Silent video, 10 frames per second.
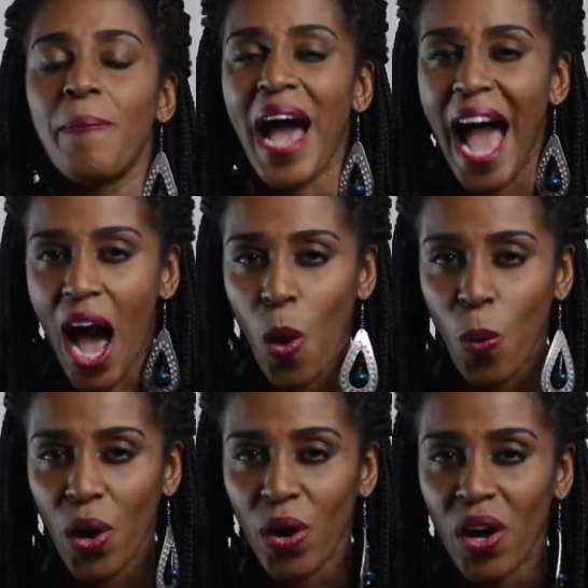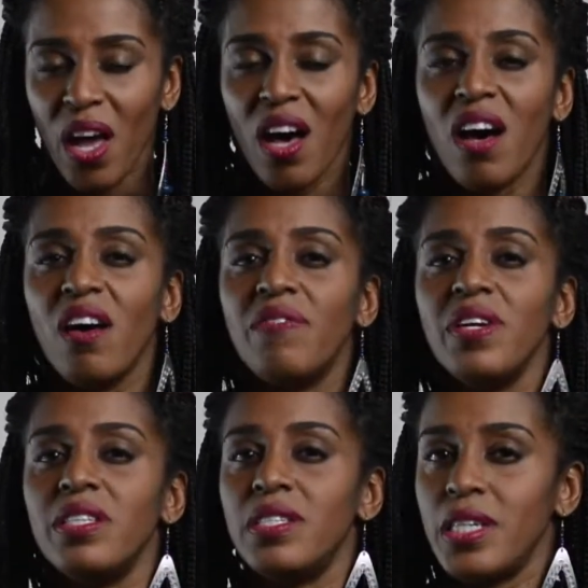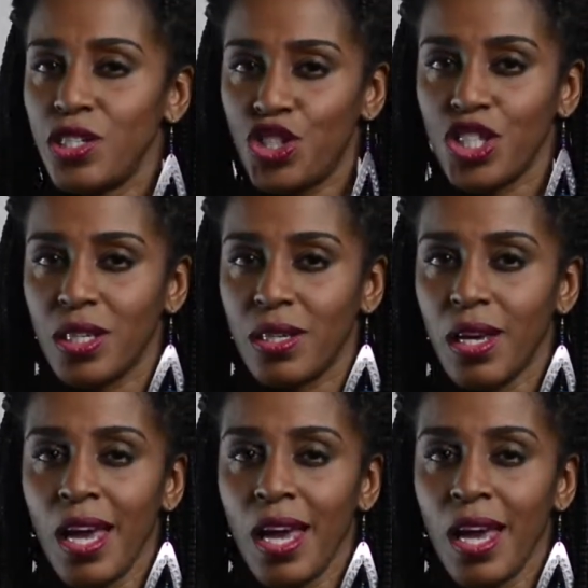power of intention.